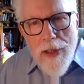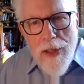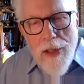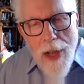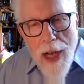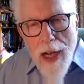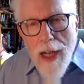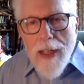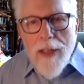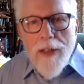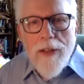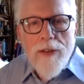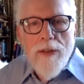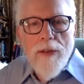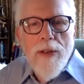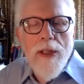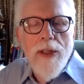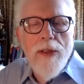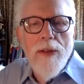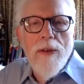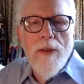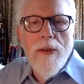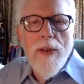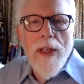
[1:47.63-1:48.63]

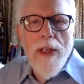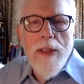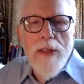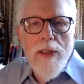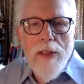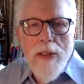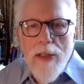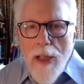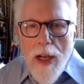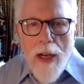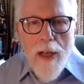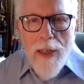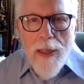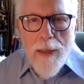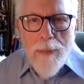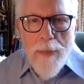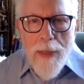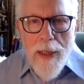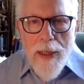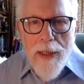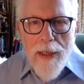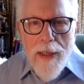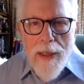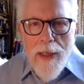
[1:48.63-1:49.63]
doctrine or a
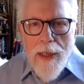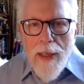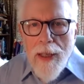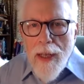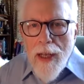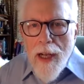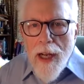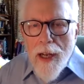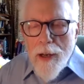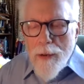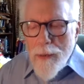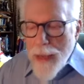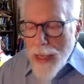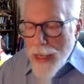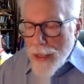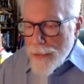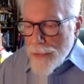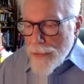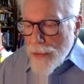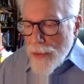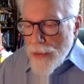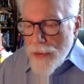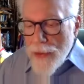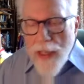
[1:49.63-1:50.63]
dogma
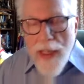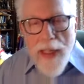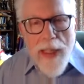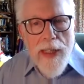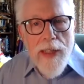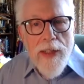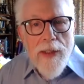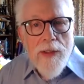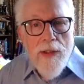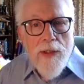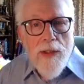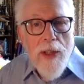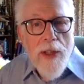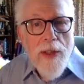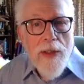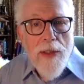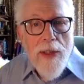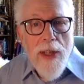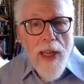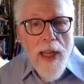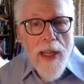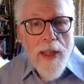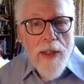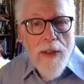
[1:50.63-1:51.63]
around things
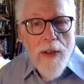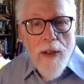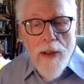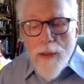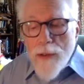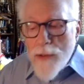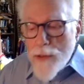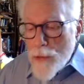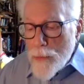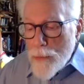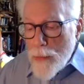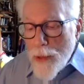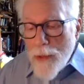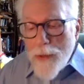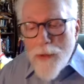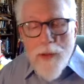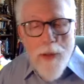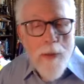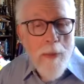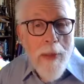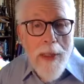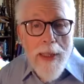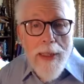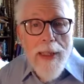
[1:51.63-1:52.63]
that are
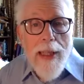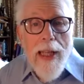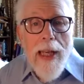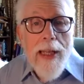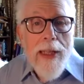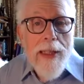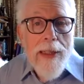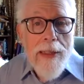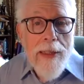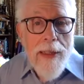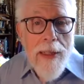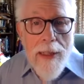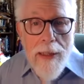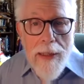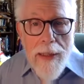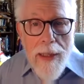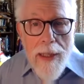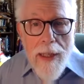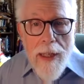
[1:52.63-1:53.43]
supposed to be led